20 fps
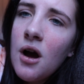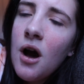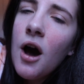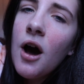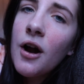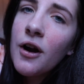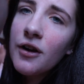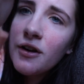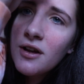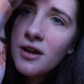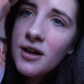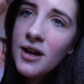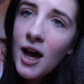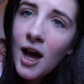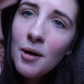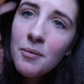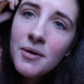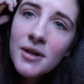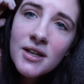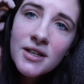ARC
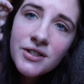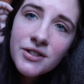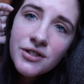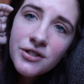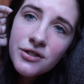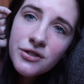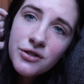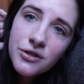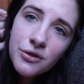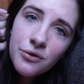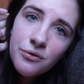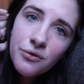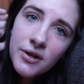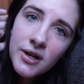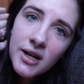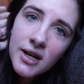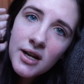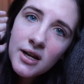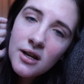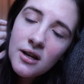copies to
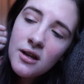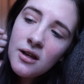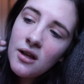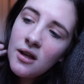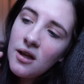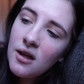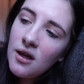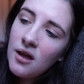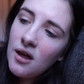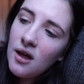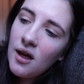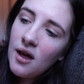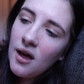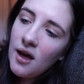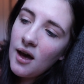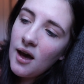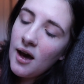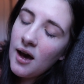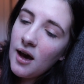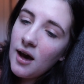read.
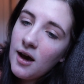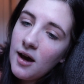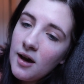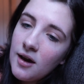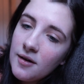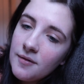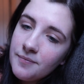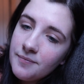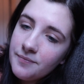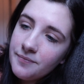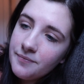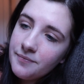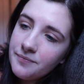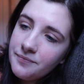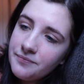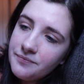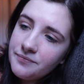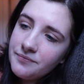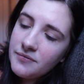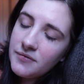I
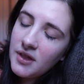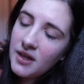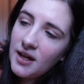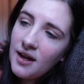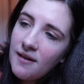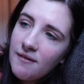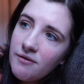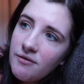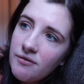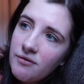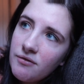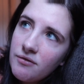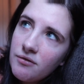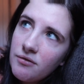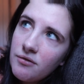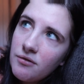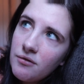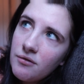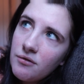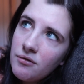think I have
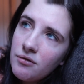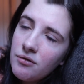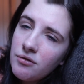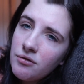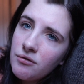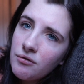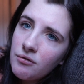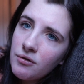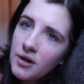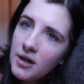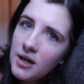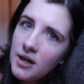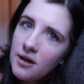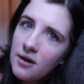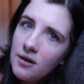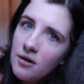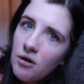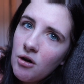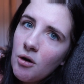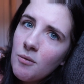
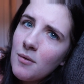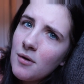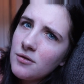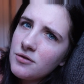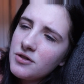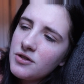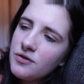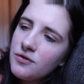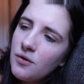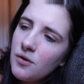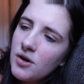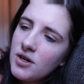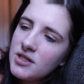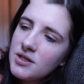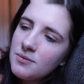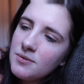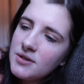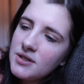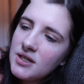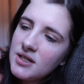3, almost 4.
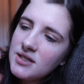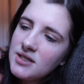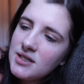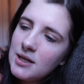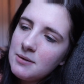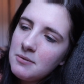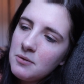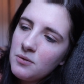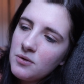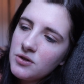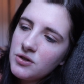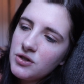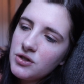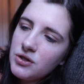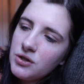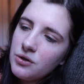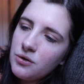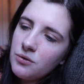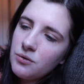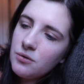Someone's gonna send me one
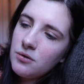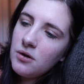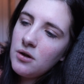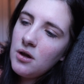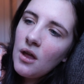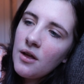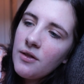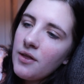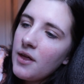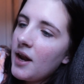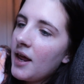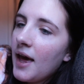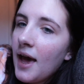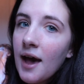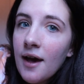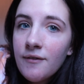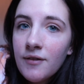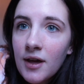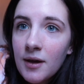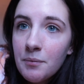soon. And then I
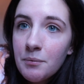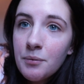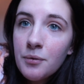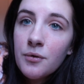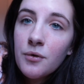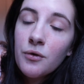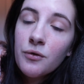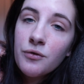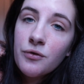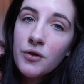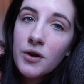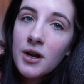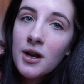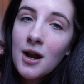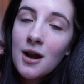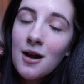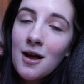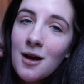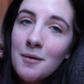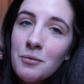have a
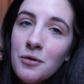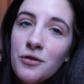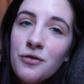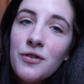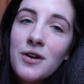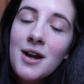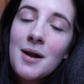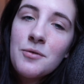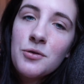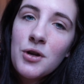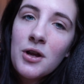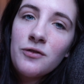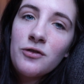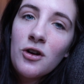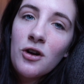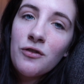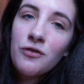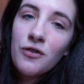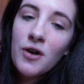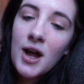proofread I'm doing
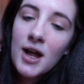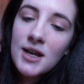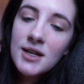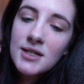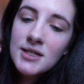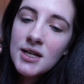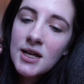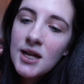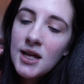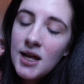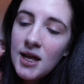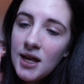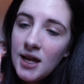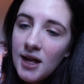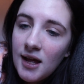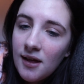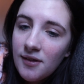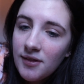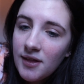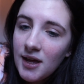for a friend.
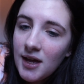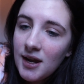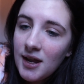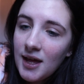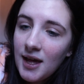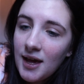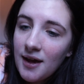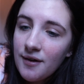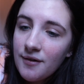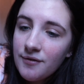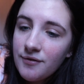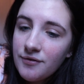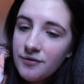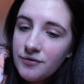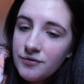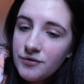And then I have